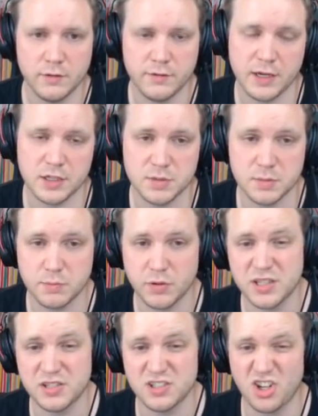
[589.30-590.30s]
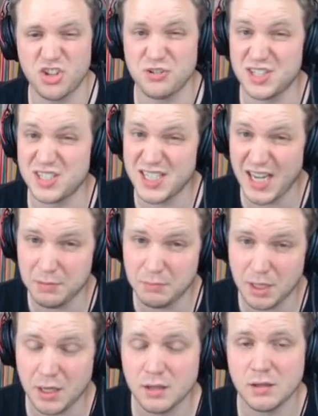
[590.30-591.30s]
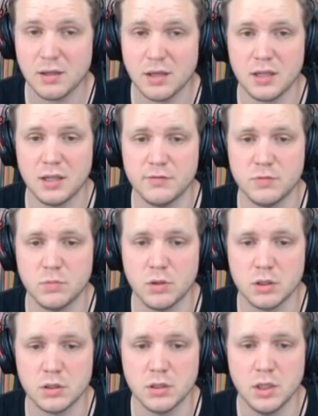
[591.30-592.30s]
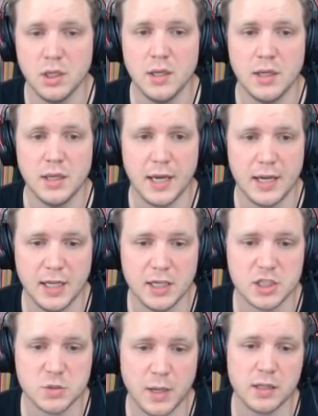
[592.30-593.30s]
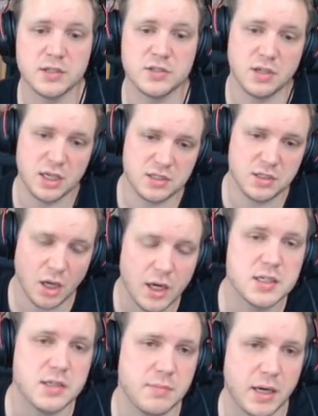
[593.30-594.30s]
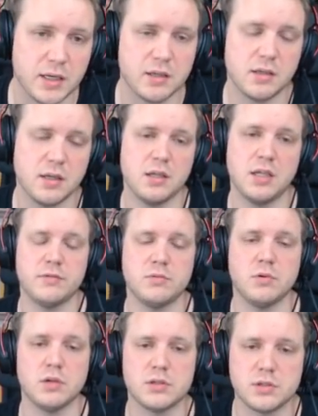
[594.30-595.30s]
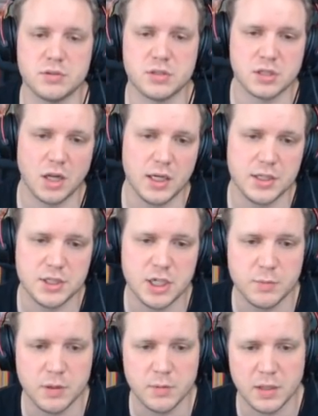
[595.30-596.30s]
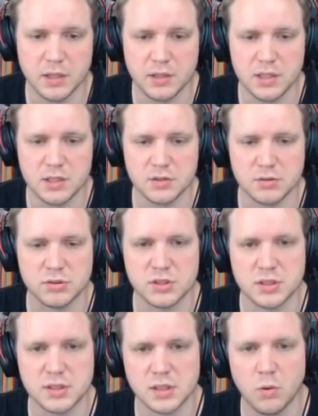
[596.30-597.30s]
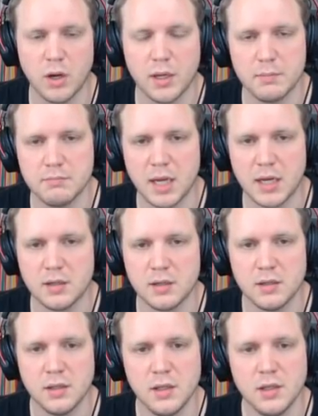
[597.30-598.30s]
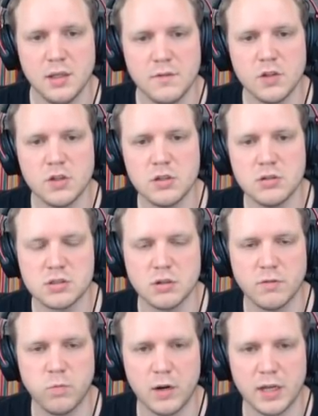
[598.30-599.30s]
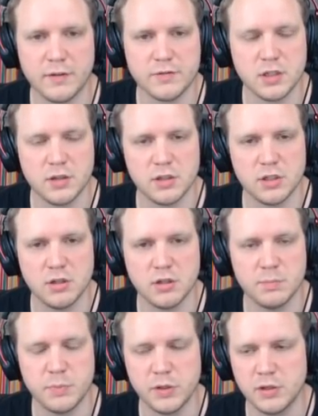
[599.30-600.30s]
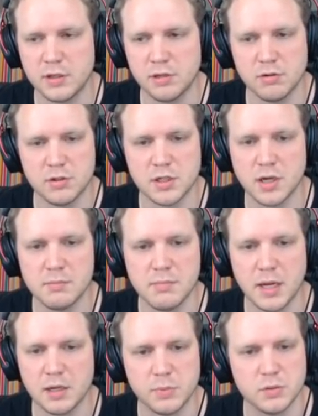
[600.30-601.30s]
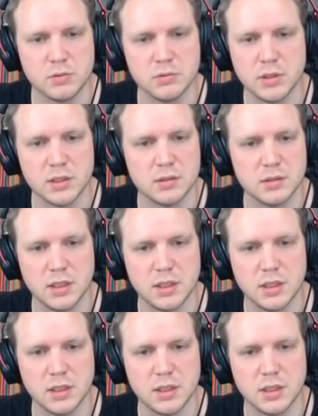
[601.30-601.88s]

Phantom's Embrace is 110 mana at level 1. And Inkswell mm. is, is 90 mana at level 1, so it's slightly cheaper, but these are all quite mana if you do sort of one after the other, you're going to burn your entire mana pool in